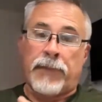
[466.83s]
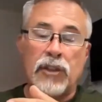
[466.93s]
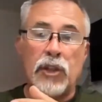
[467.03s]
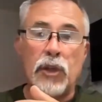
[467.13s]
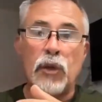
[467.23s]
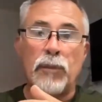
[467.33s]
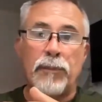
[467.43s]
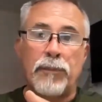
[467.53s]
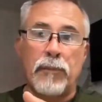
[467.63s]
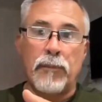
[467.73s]
To
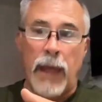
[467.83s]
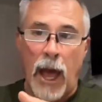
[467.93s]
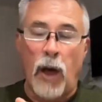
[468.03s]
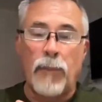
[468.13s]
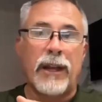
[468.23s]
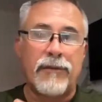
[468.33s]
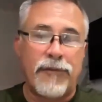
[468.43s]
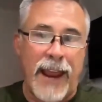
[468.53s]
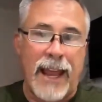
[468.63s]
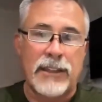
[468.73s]
help
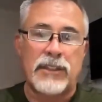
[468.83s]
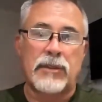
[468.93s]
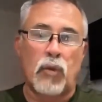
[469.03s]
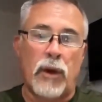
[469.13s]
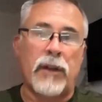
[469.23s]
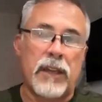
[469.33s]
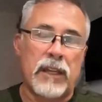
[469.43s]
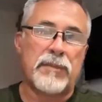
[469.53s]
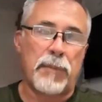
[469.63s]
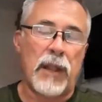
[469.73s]
advance one of
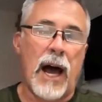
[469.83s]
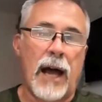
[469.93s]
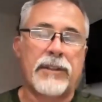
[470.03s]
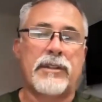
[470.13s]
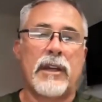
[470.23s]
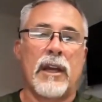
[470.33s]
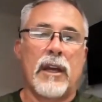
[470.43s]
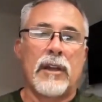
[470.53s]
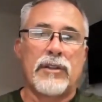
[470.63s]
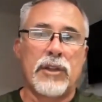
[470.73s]
these plots
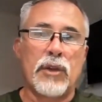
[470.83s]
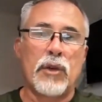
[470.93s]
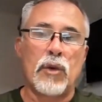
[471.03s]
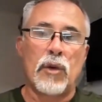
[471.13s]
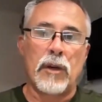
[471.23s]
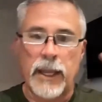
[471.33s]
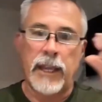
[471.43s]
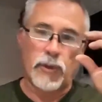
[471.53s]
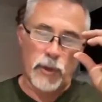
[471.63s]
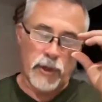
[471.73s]
to
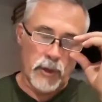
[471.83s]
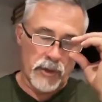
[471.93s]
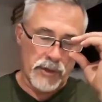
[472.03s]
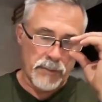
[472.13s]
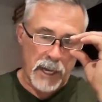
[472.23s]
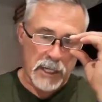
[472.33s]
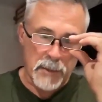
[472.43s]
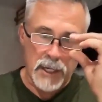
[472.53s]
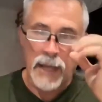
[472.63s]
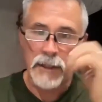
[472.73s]
introduce
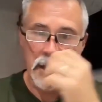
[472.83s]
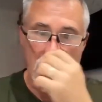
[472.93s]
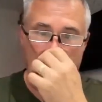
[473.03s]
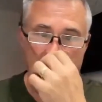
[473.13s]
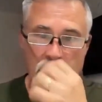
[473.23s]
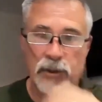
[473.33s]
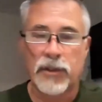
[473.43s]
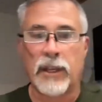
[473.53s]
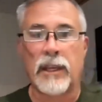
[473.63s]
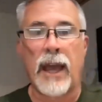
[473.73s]
Benjamin Netanyahu to
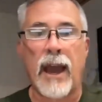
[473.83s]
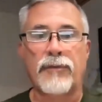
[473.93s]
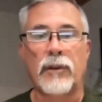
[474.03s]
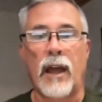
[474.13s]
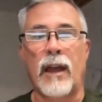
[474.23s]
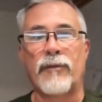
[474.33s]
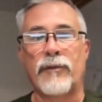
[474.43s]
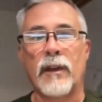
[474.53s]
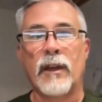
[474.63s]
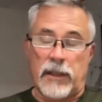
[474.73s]
the
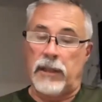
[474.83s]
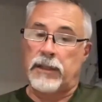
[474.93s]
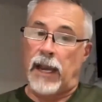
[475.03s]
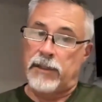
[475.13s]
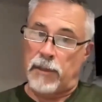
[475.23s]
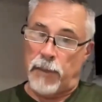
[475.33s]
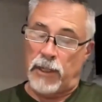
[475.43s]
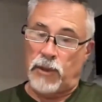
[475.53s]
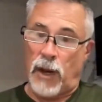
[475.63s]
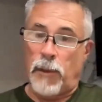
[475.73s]
afterlife. This guy's in
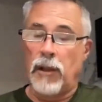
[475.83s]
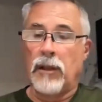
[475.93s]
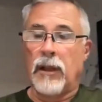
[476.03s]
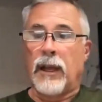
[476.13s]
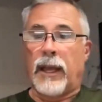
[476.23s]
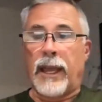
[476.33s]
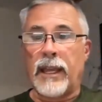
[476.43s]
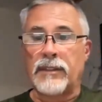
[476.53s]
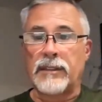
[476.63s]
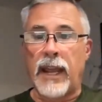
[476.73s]
big trouble.
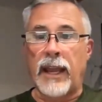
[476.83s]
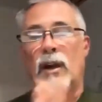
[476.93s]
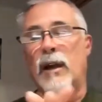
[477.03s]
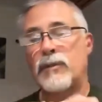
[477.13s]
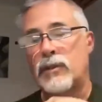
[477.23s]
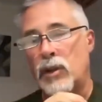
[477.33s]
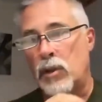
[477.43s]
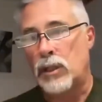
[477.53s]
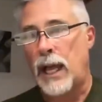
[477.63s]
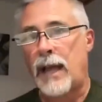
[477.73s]
He's saying, I'm
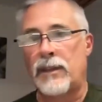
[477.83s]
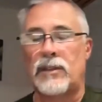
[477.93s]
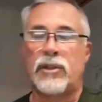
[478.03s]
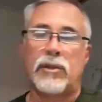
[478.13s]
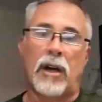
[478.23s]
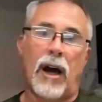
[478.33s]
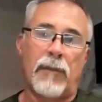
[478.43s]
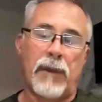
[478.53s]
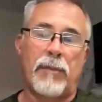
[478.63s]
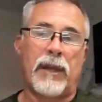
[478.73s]
so glad that you
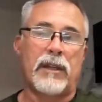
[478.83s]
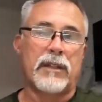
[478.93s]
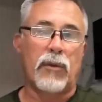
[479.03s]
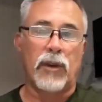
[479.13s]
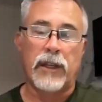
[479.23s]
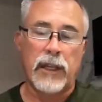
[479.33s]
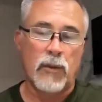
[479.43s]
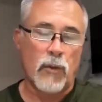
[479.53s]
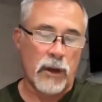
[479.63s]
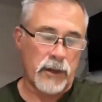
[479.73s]
caught me because I really
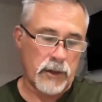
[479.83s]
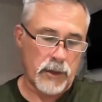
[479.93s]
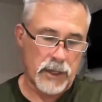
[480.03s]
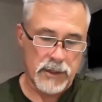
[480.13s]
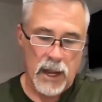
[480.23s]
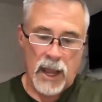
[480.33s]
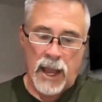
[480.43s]
didn't want to do this.